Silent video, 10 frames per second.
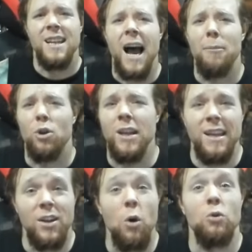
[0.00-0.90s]
Tom, you need
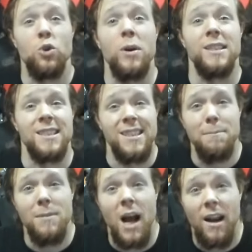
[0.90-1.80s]
to go join
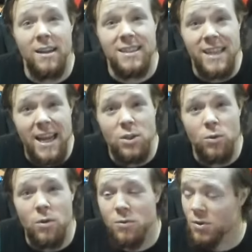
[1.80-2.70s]
Slipknot on stage with
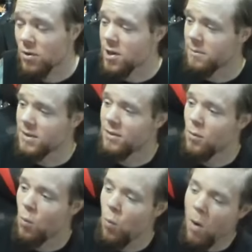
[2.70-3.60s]
those screams.
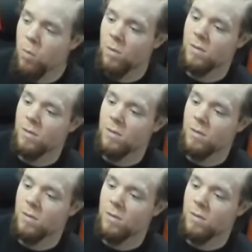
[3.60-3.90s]
Woo!